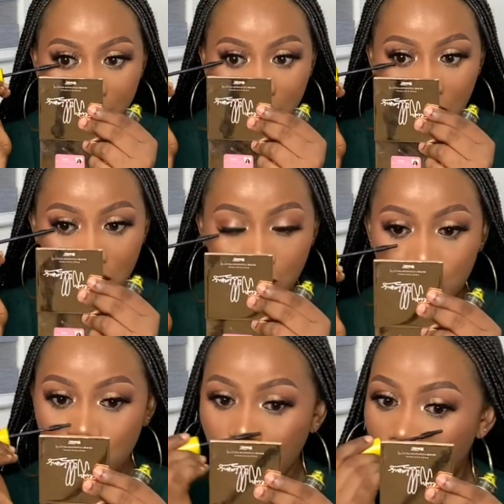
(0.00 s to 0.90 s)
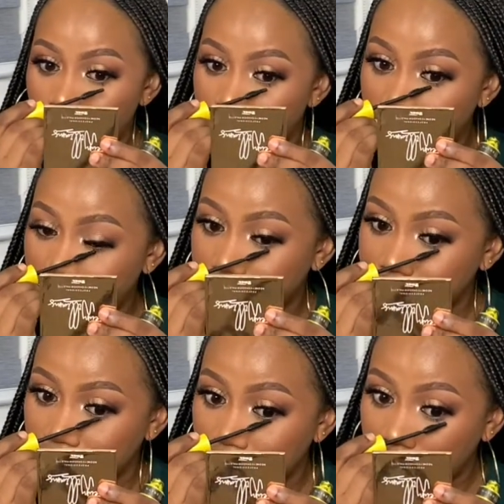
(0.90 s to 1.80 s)
It will be so bad
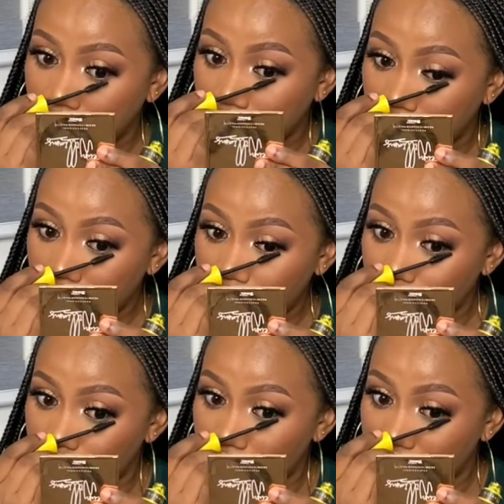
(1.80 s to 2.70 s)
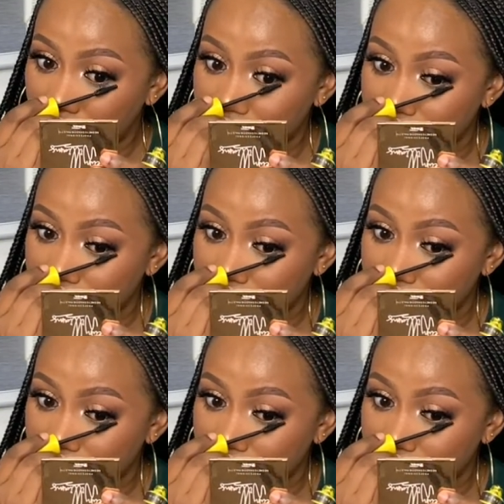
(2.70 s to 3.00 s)
if you realize